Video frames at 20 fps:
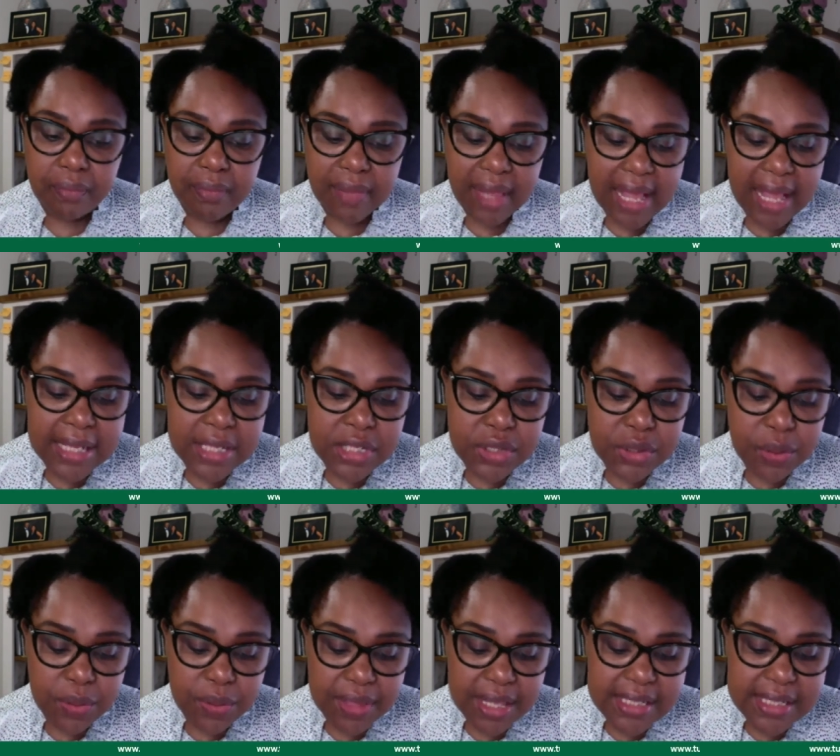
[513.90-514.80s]
And so
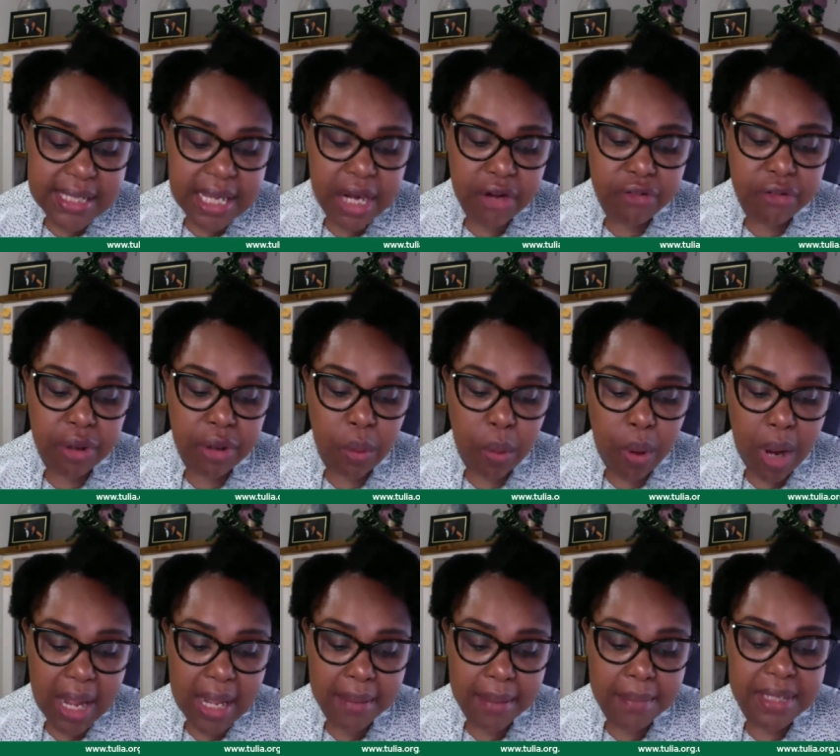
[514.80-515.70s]
there's a
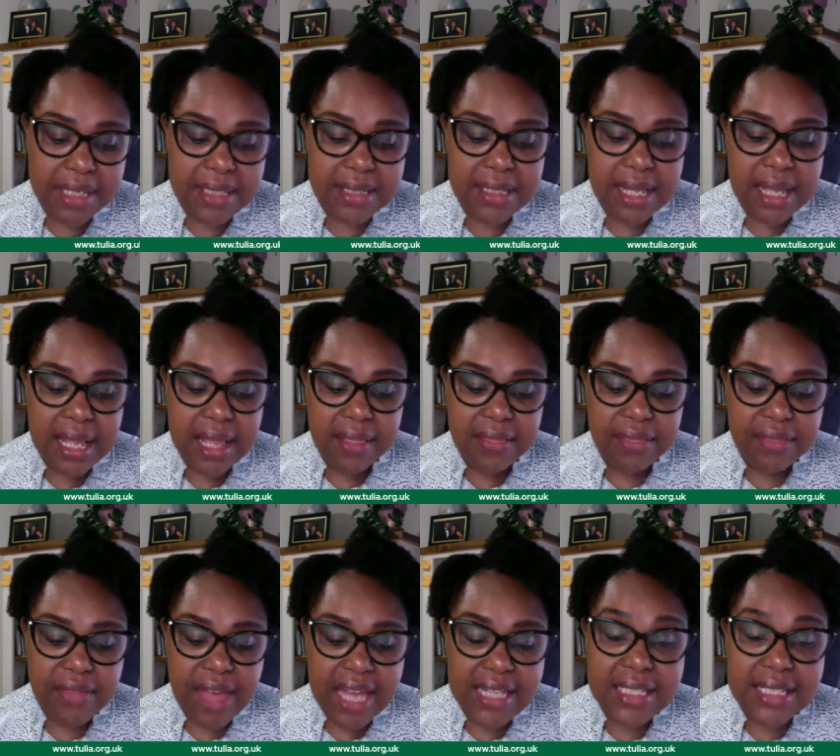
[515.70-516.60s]
requirement
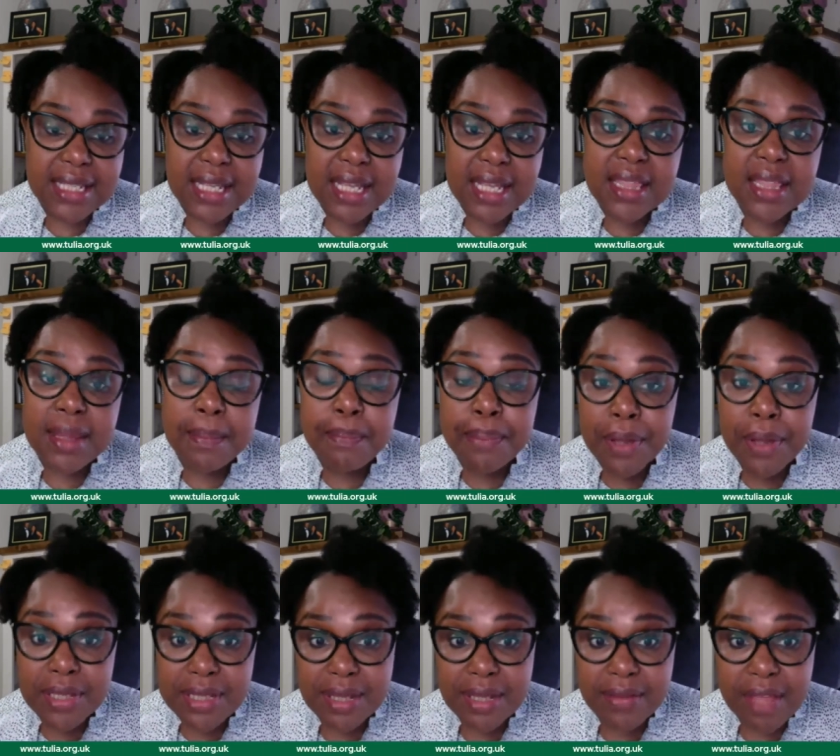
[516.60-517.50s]
that the
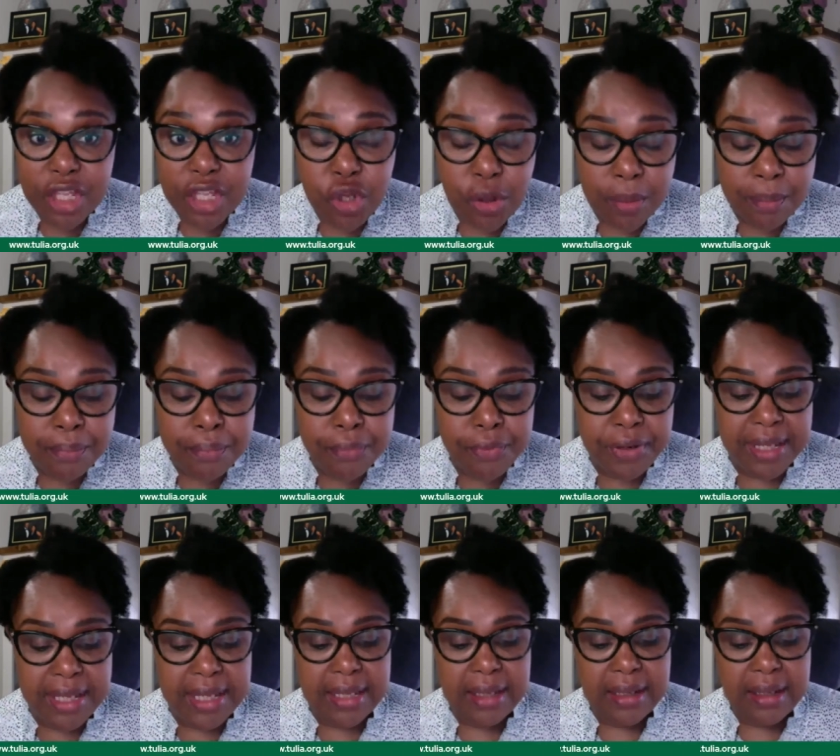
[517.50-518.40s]
person that you're
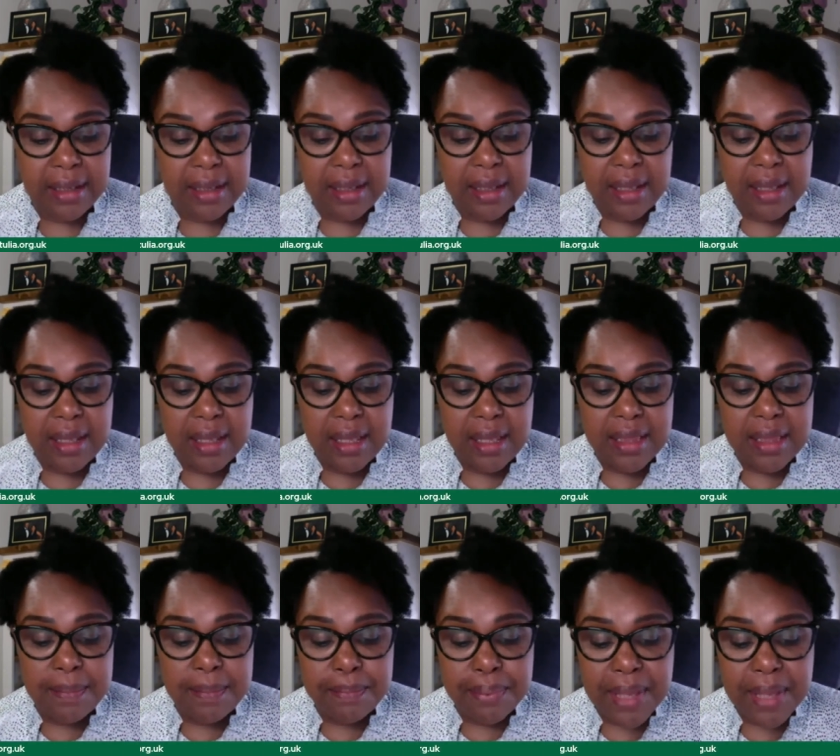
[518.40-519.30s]
bringing,
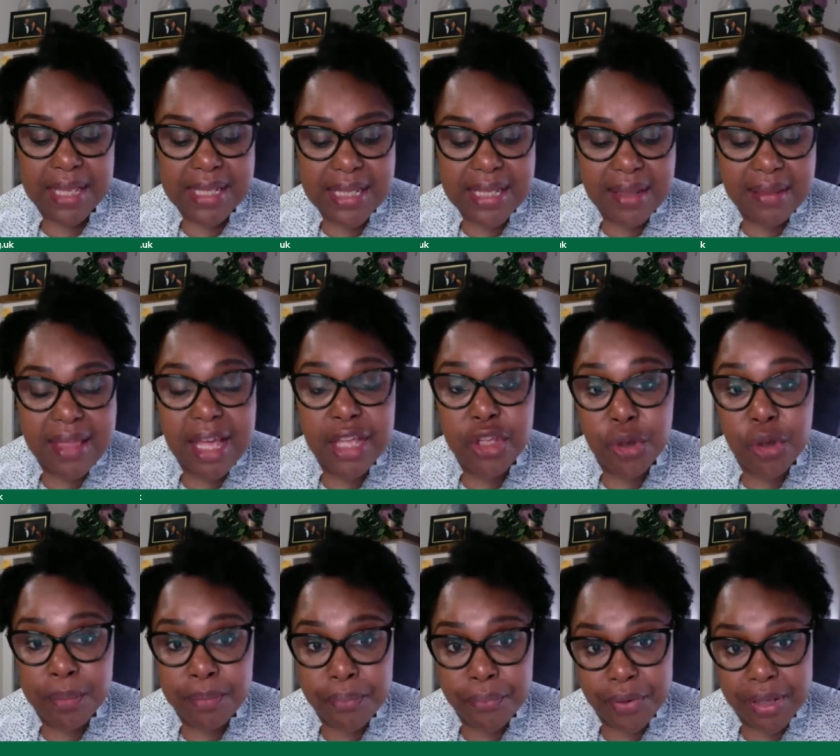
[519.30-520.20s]

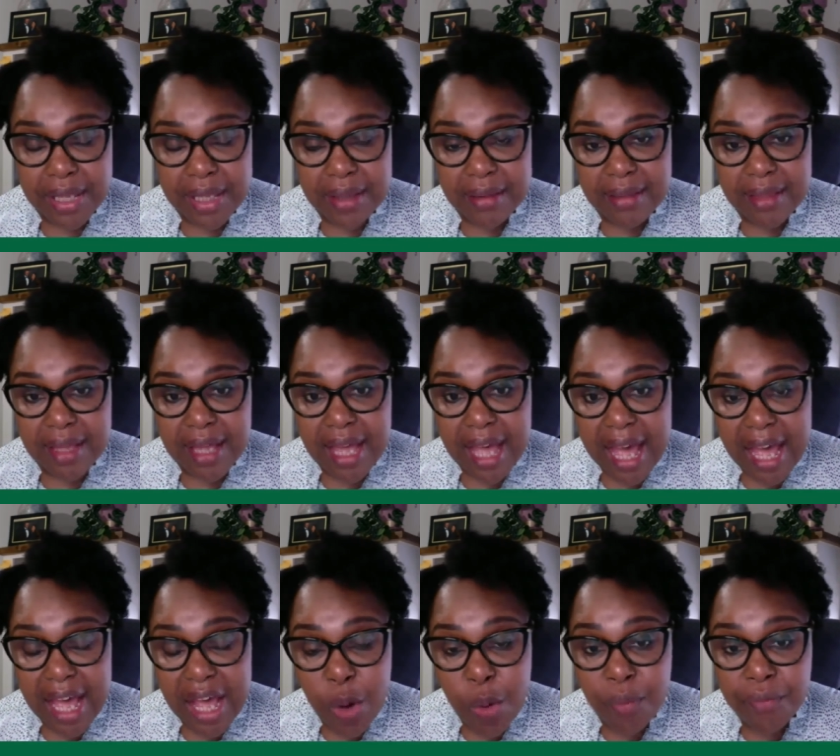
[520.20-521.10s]
that
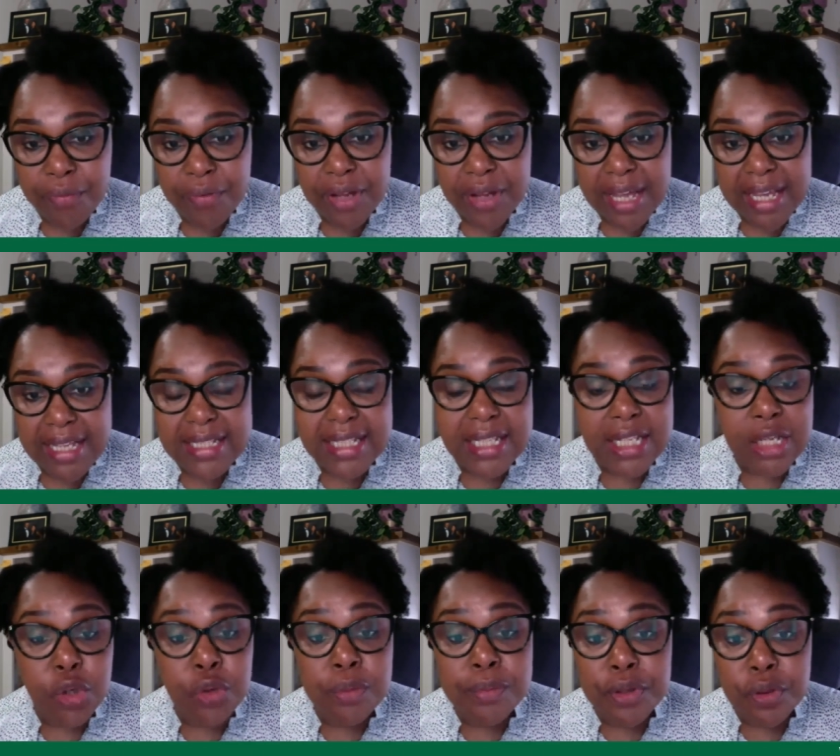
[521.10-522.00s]
over 18, it
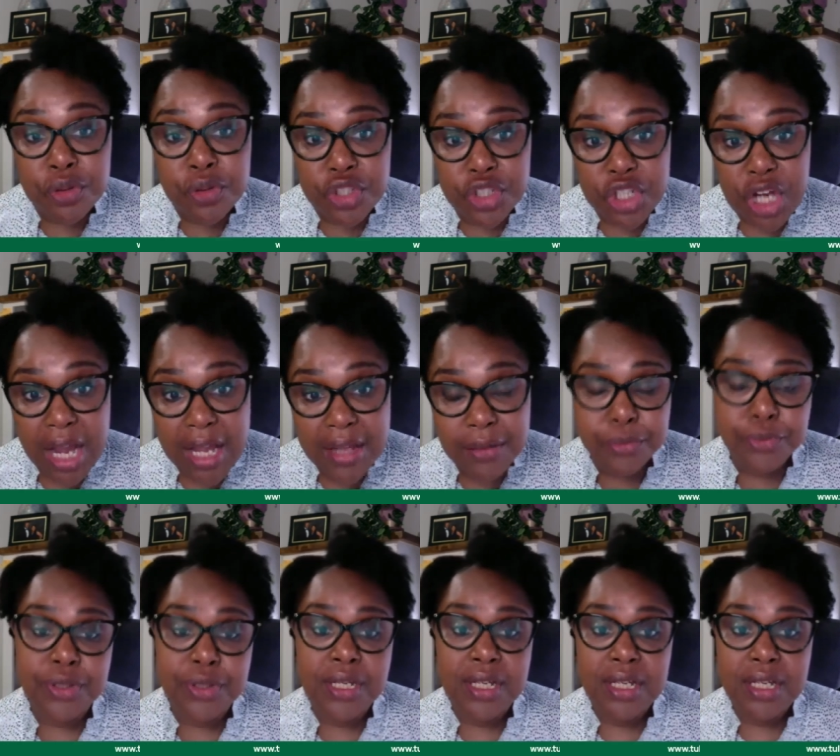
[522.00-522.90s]
could be your
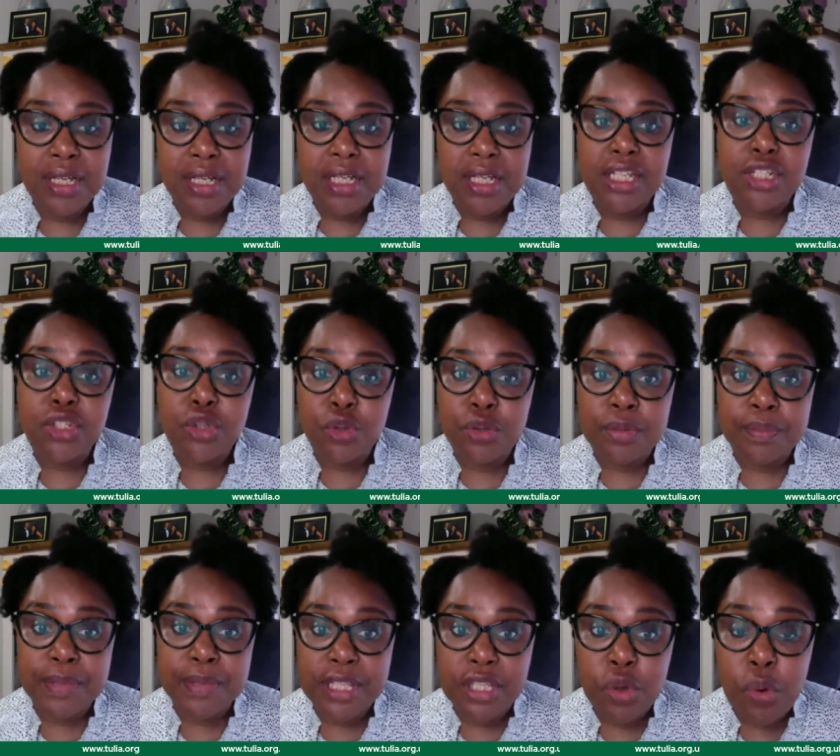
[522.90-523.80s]
child, it could
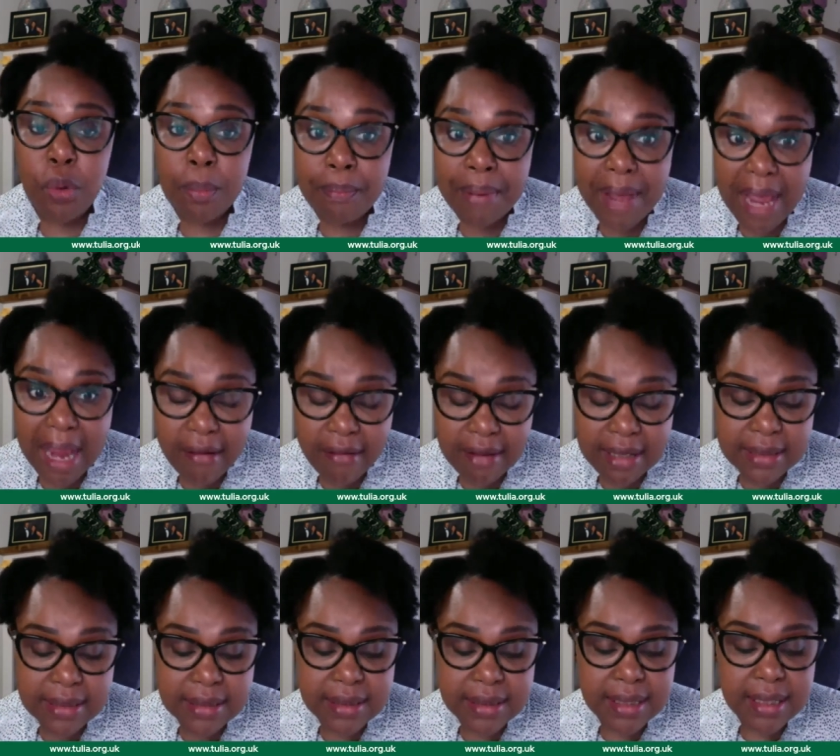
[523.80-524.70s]
be your parent,